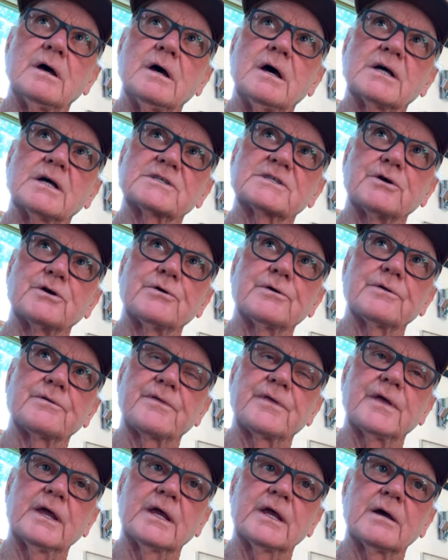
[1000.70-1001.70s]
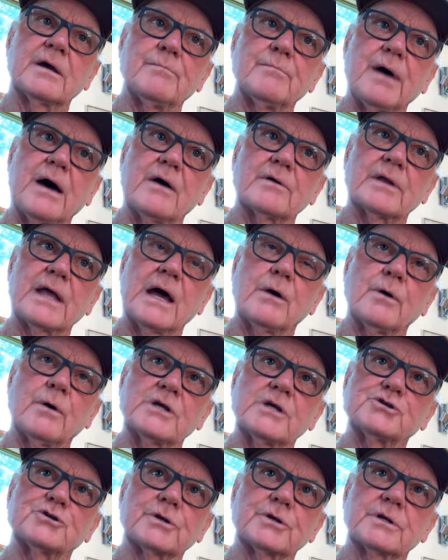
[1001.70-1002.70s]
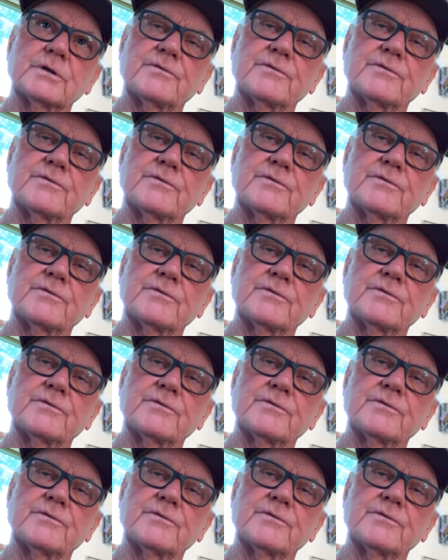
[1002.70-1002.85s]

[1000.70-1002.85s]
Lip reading: a certain thing about how I should